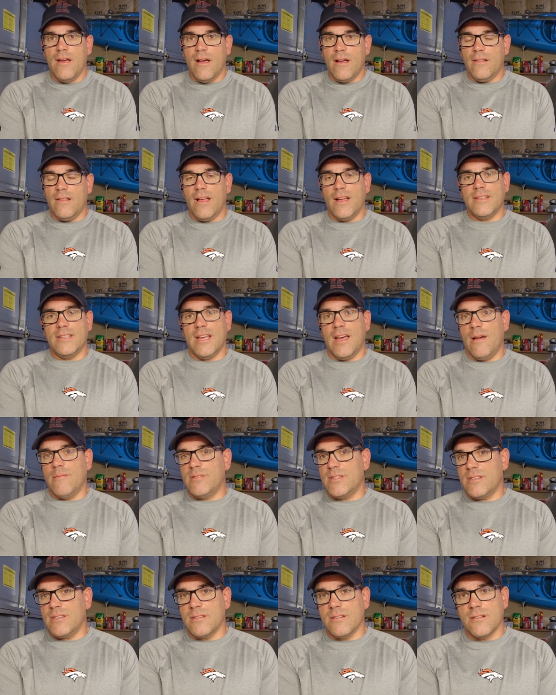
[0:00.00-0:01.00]
a lot of
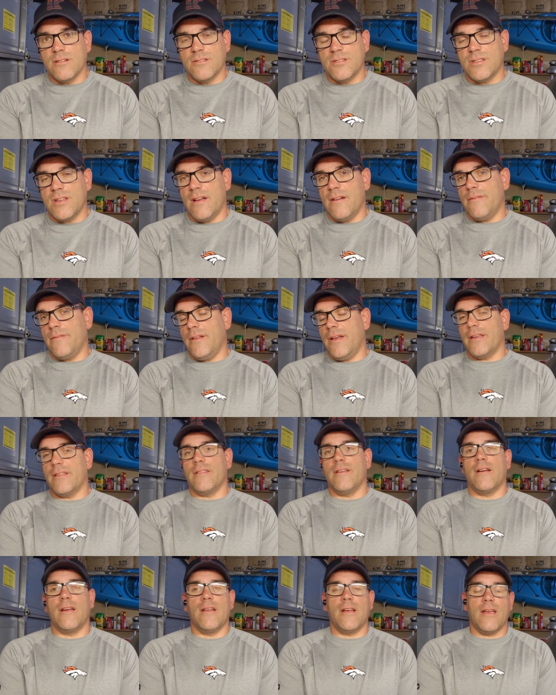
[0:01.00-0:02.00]
times it's little stuff like
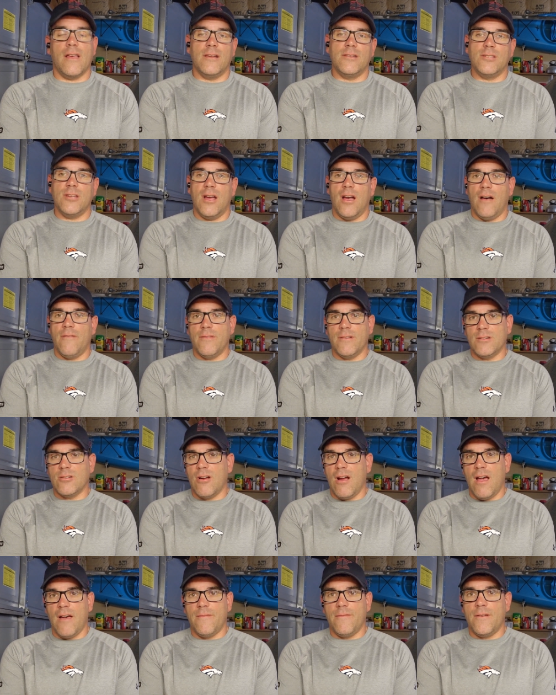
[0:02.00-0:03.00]
they're gonna cut you off in
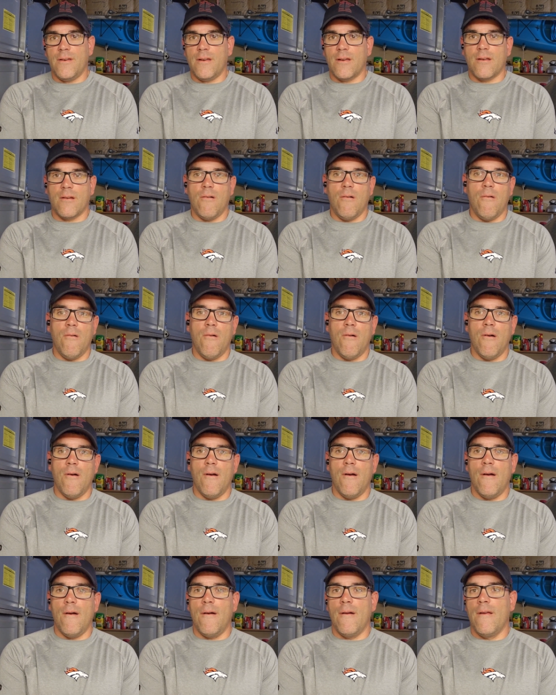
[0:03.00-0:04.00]
traffic
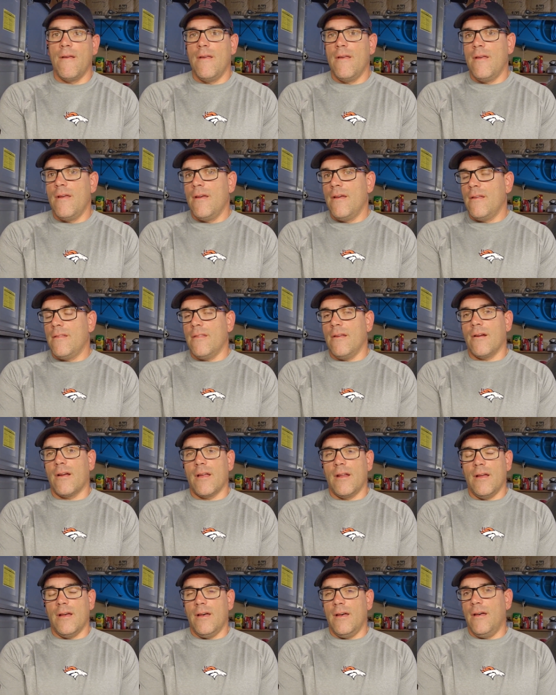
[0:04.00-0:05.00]
or they're
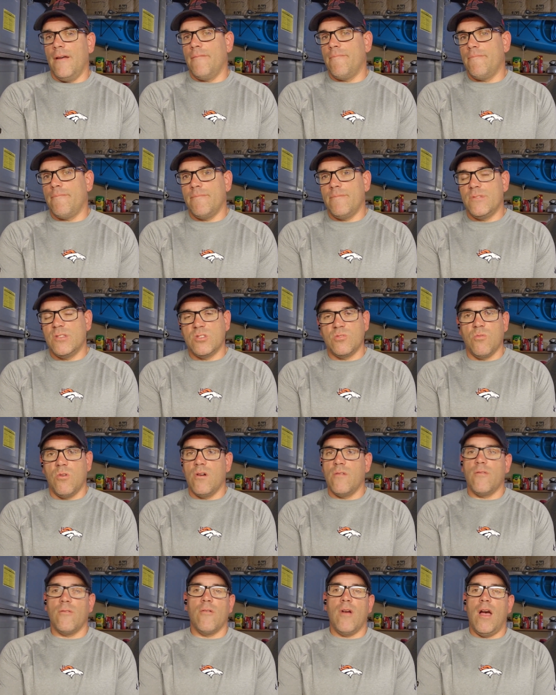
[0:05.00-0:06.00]
gonna
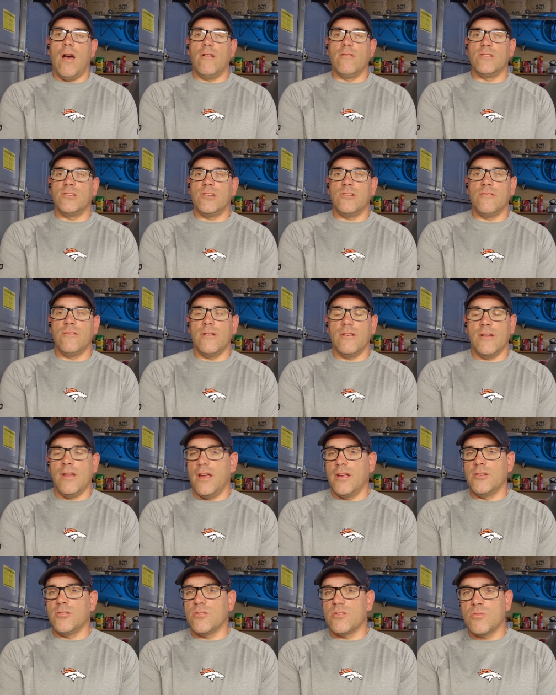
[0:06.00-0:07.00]
swerve around you in a
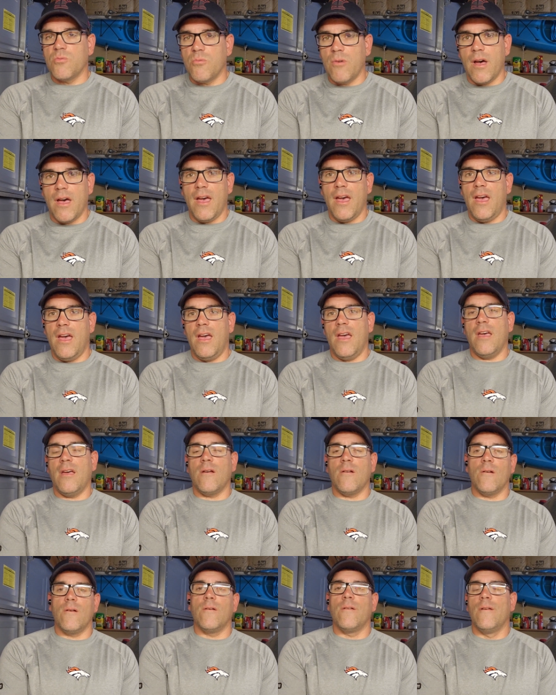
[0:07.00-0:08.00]
dangerous way
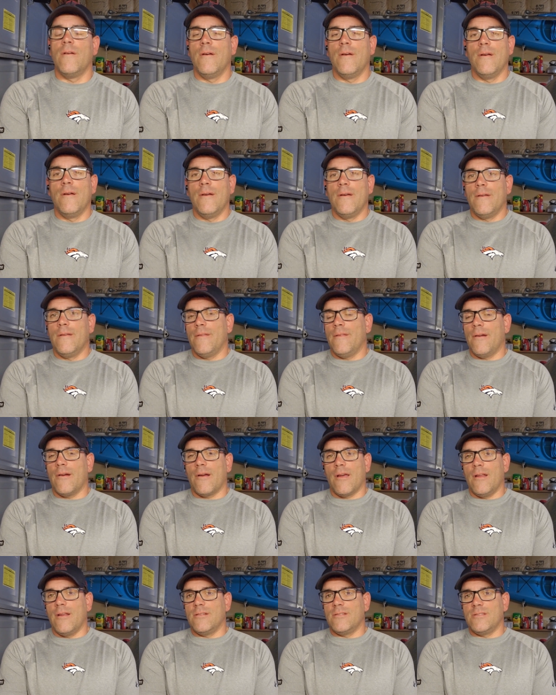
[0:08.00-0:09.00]
or they're
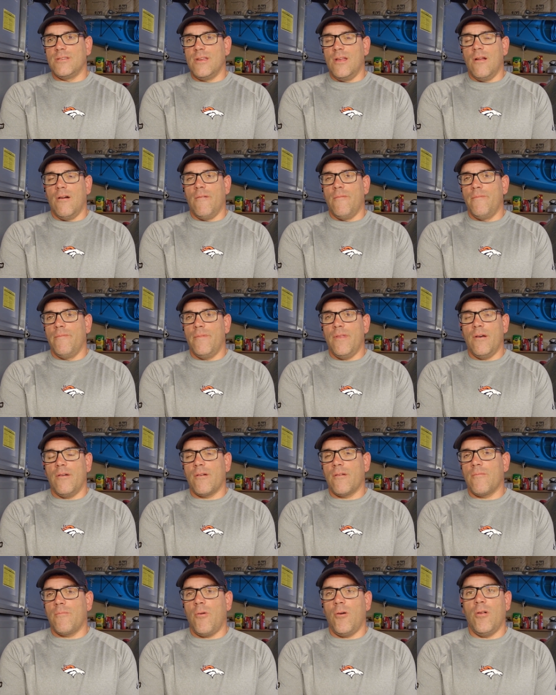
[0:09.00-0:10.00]
gonna you know they'll
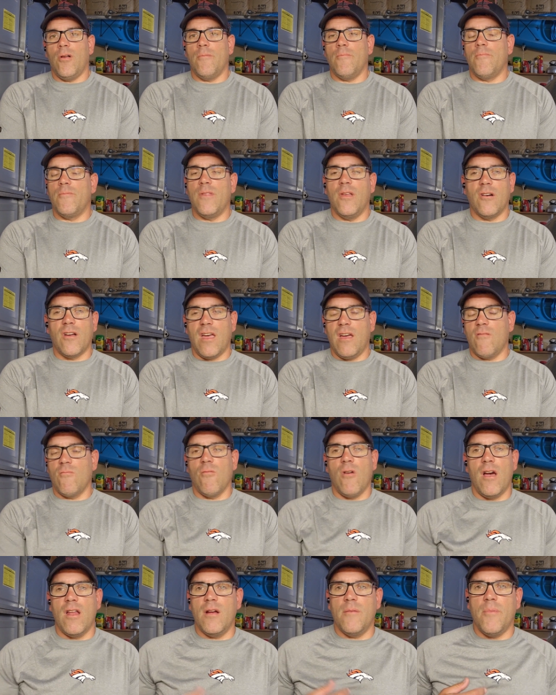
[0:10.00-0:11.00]
pull up they'll get
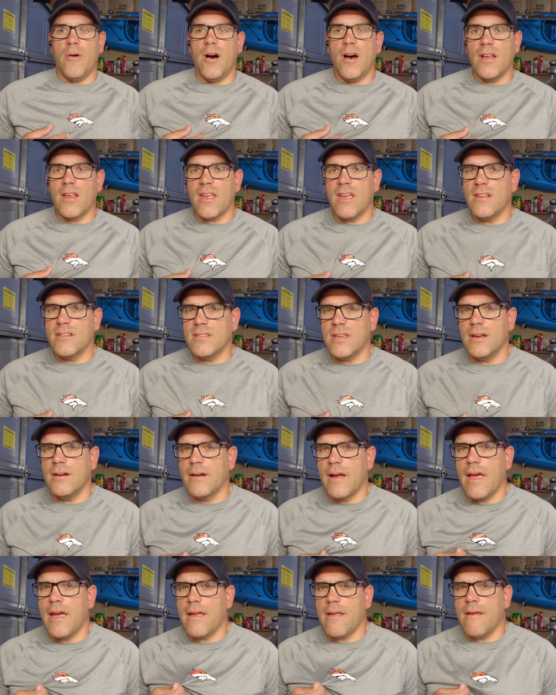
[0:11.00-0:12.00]
right up on you and
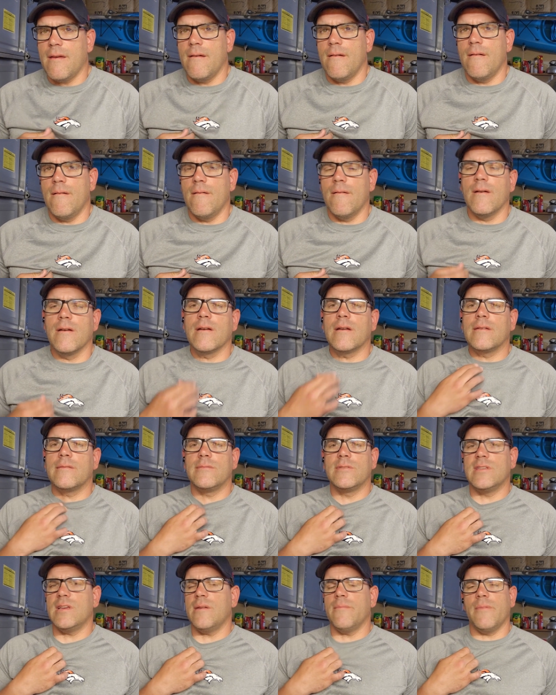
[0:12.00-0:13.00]
tailgate you or
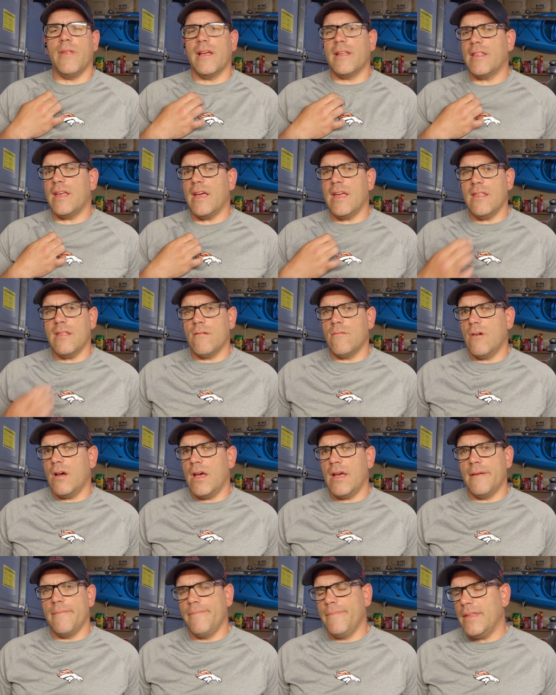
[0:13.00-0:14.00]
something like that either
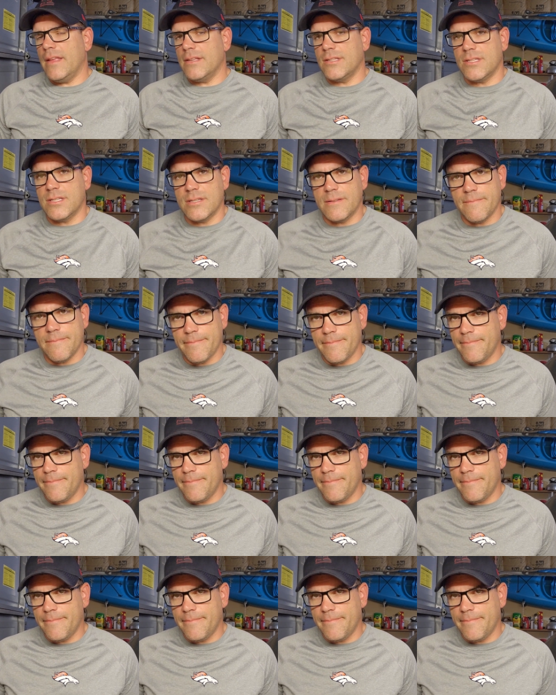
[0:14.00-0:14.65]
way it's